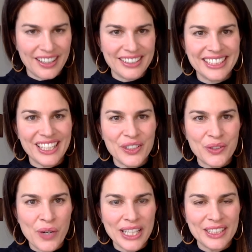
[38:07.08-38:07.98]
until you're
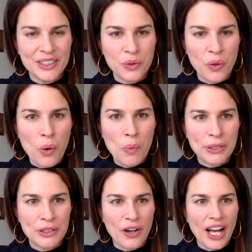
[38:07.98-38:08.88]
ready to
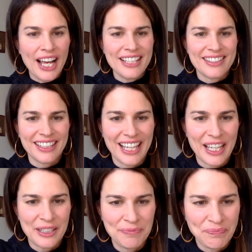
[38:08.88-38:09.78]
open your eyes again.